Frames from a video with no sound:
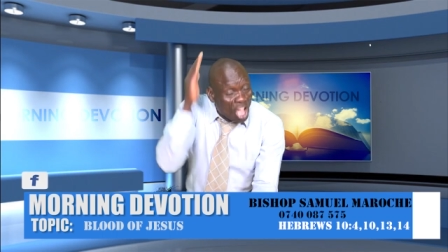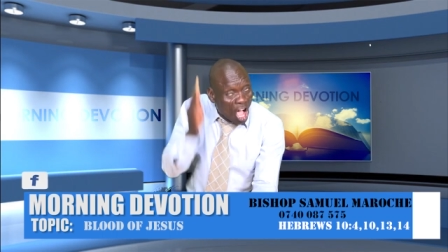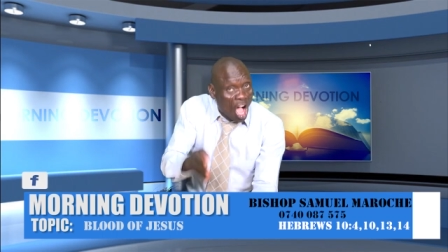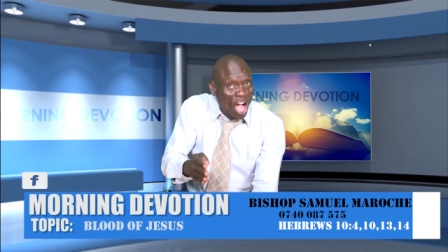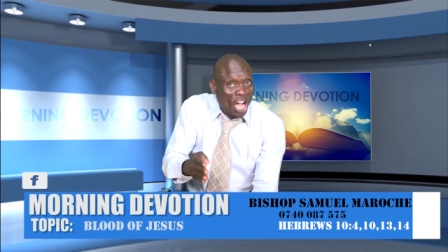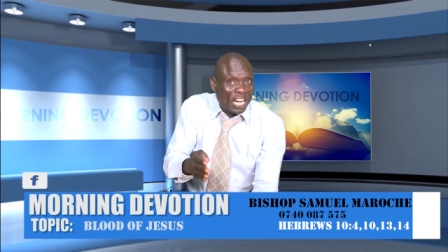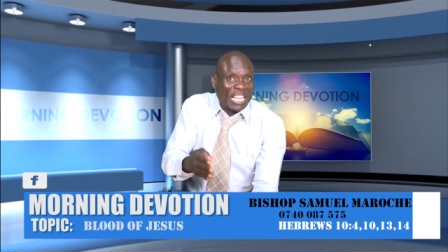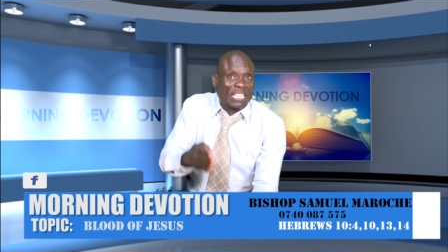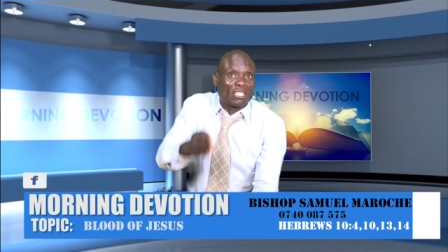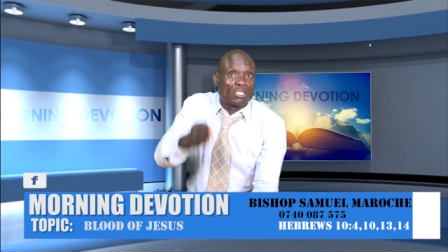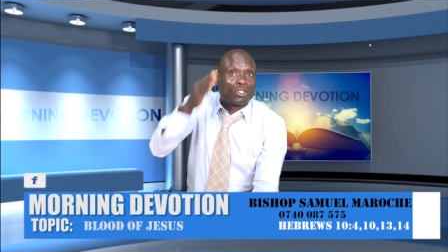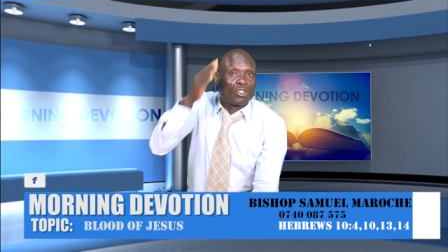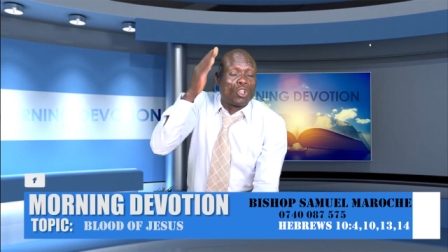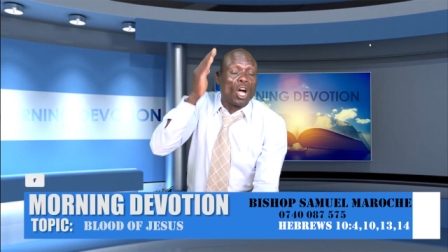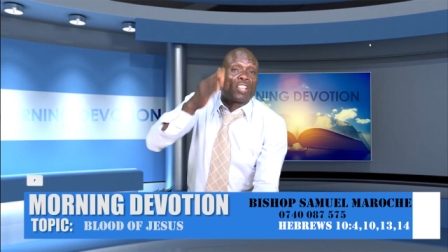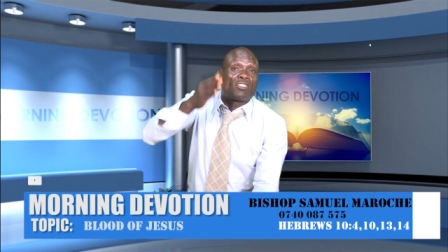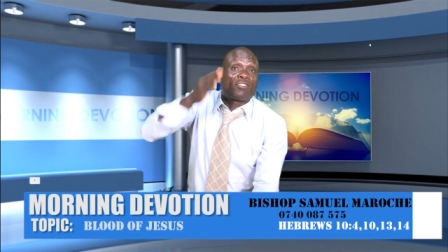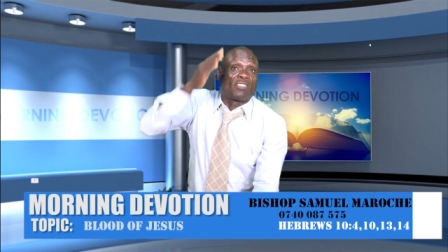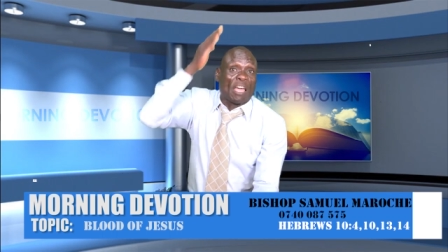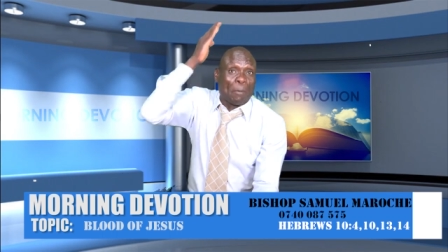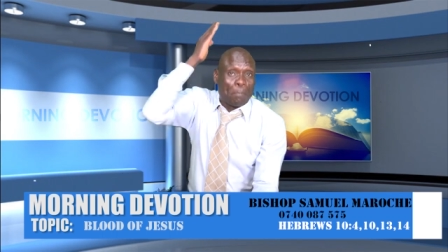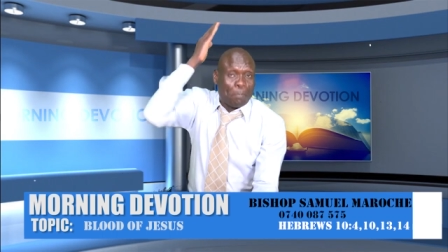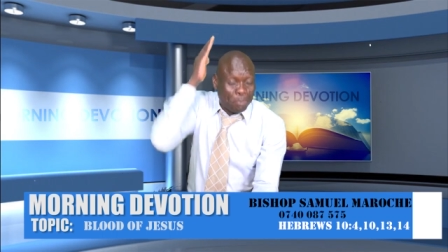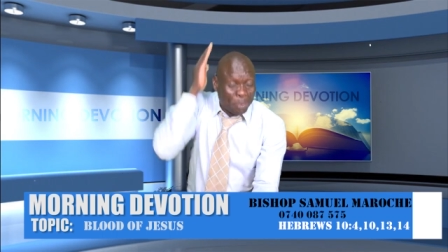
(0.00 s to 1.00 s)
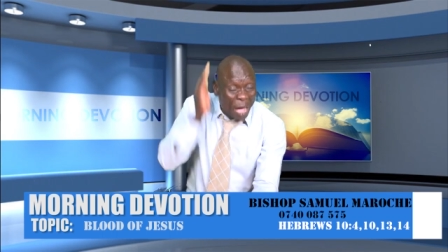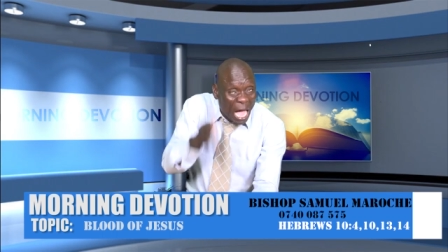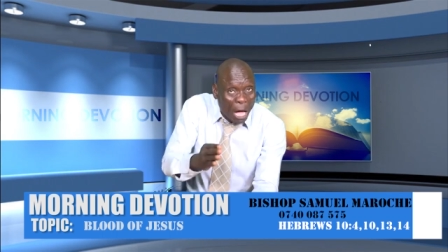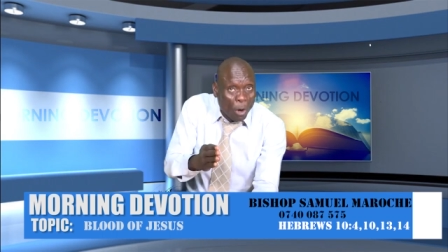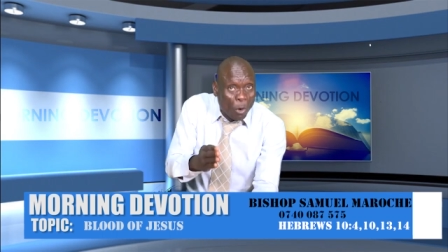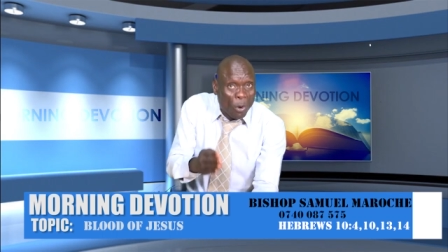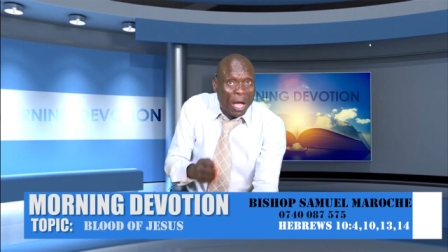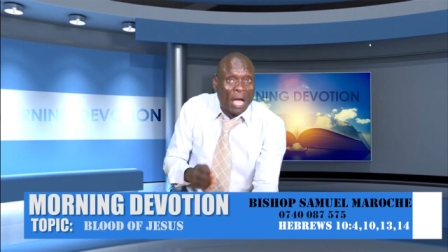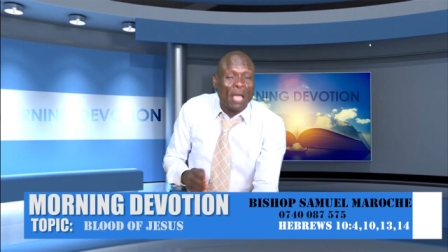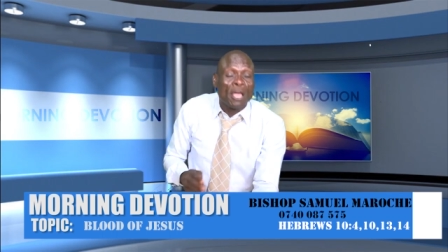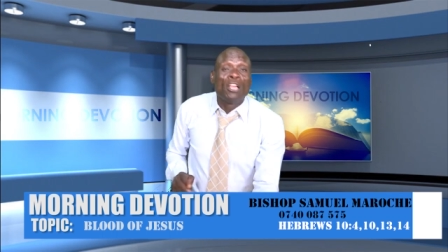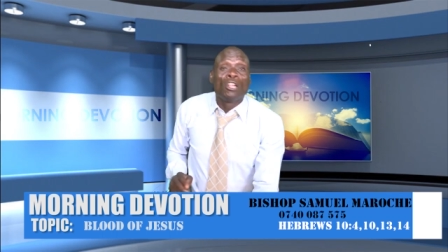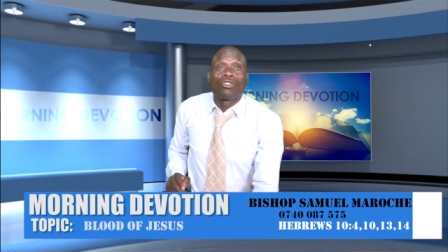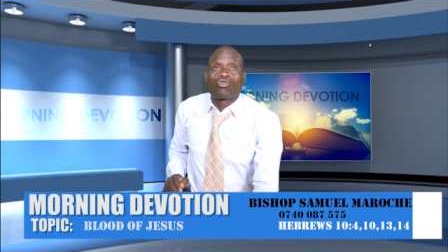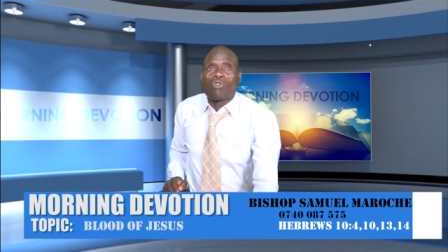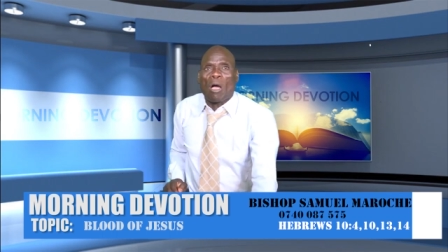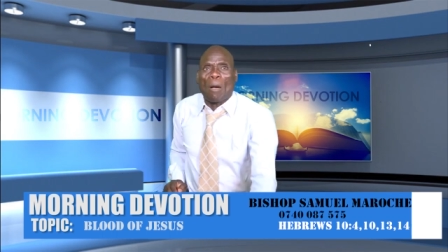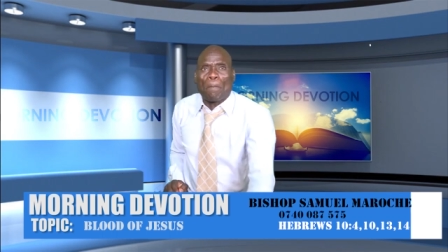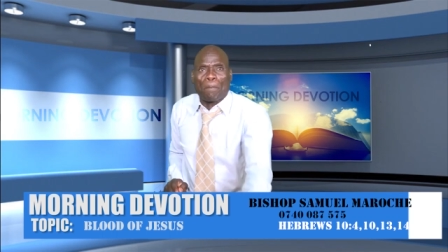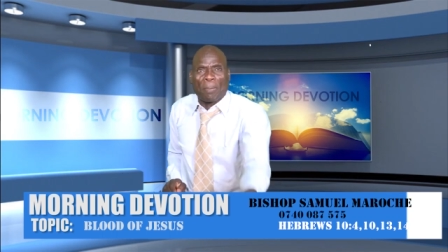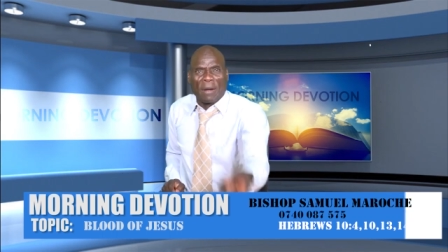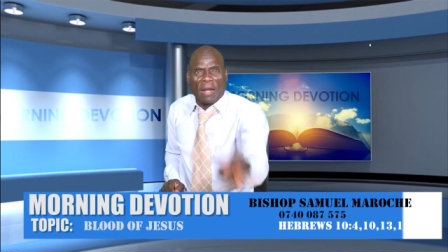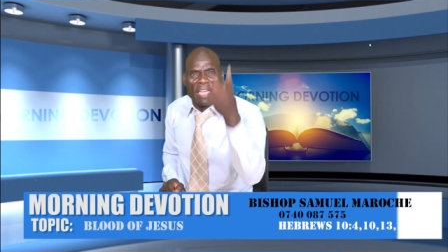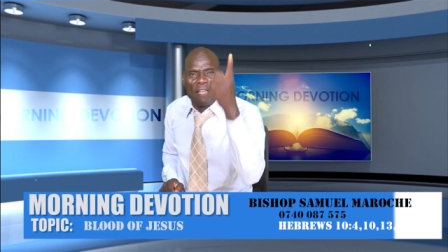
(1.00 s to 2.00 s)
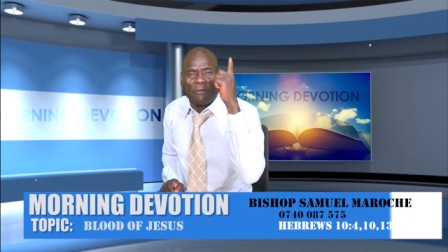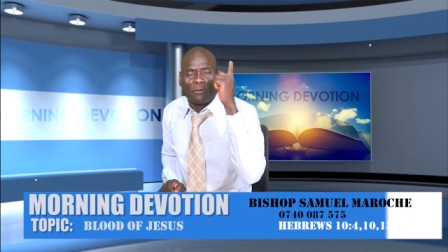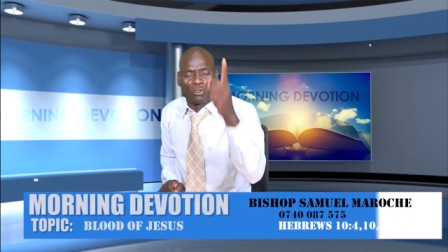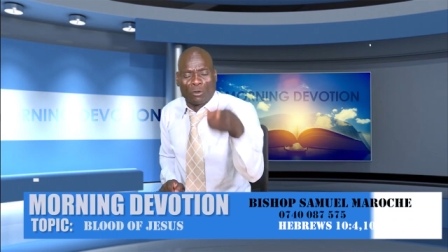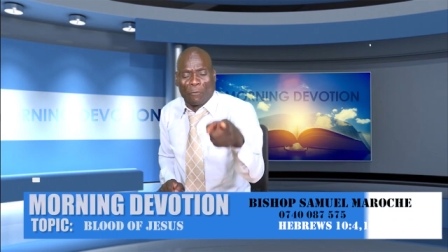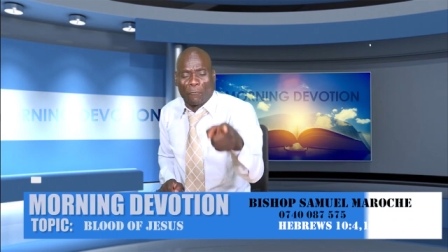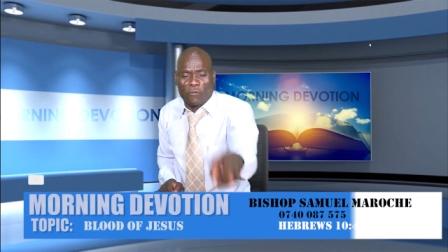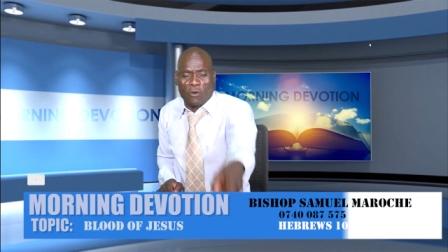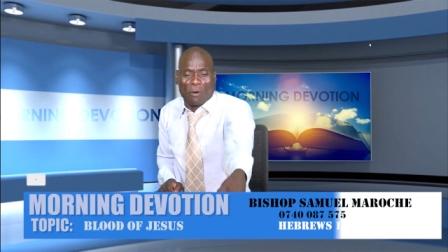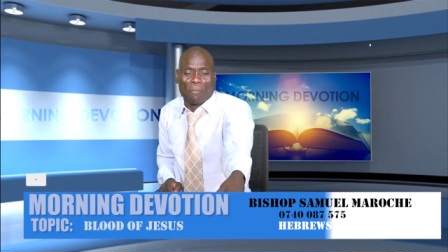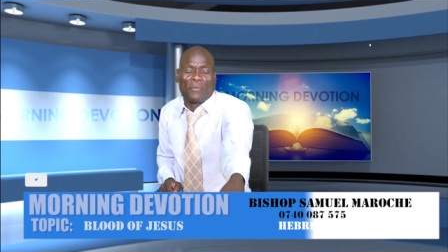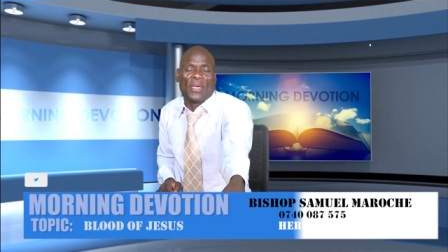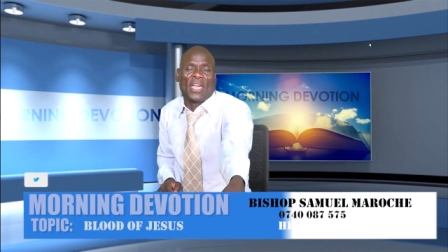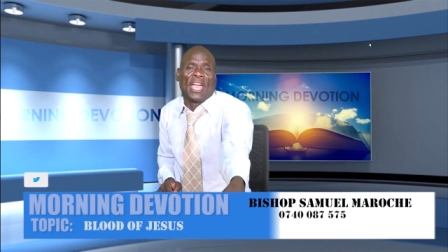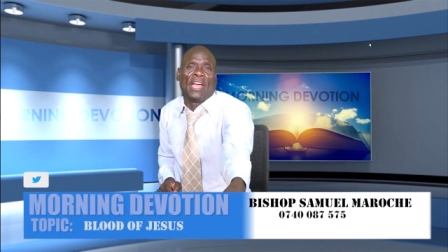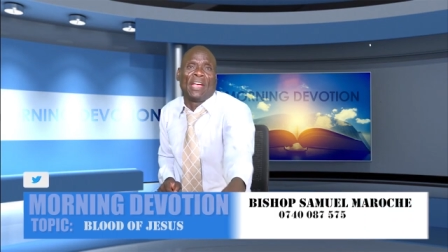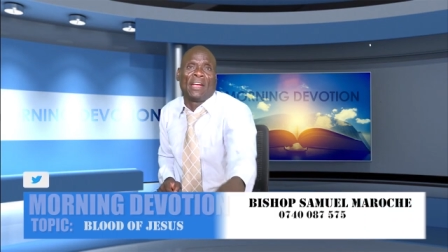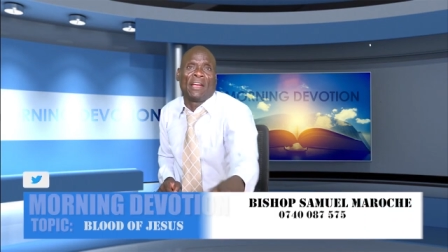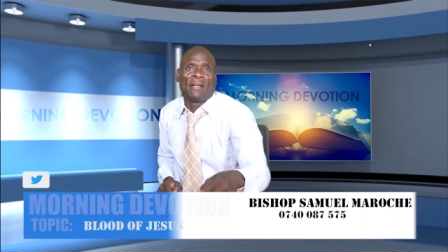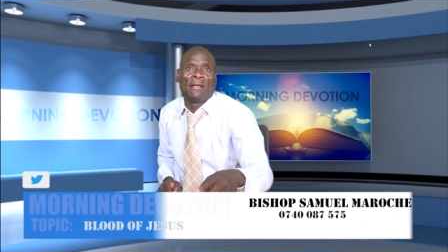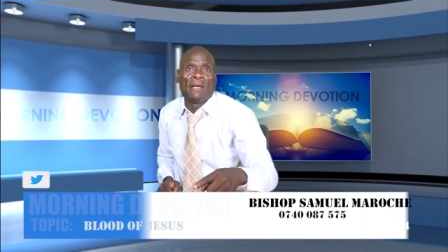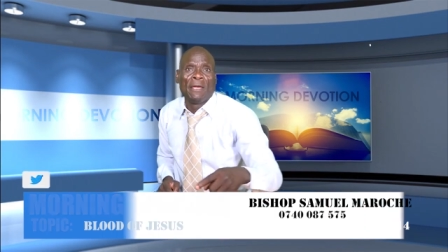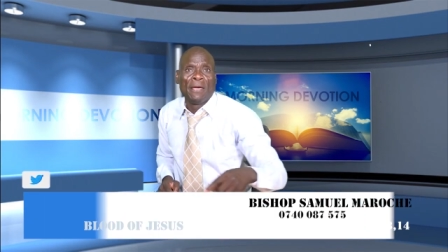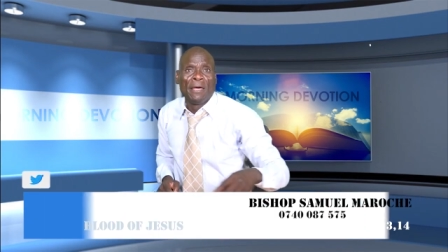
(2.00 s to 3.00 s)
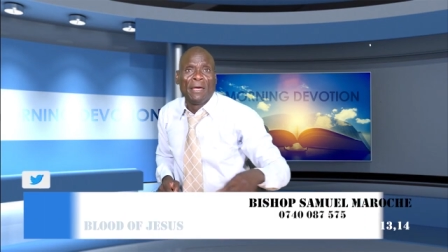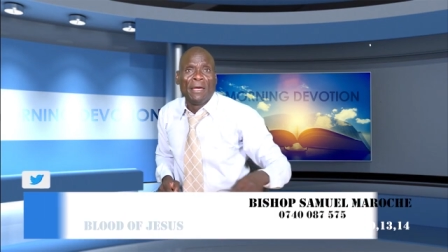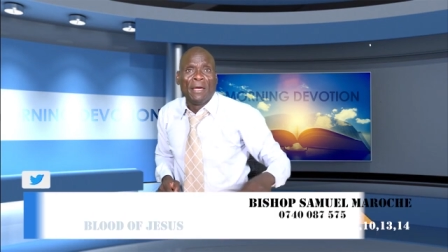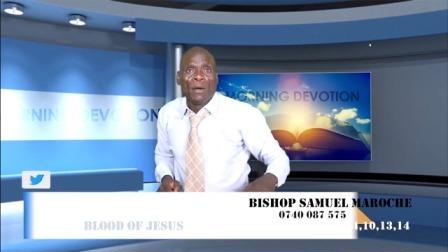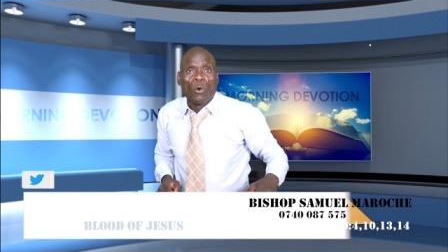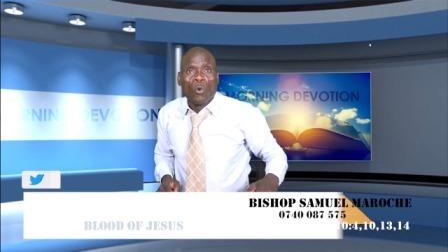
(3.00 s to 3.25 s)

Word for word: God has got the power to uplift you from there.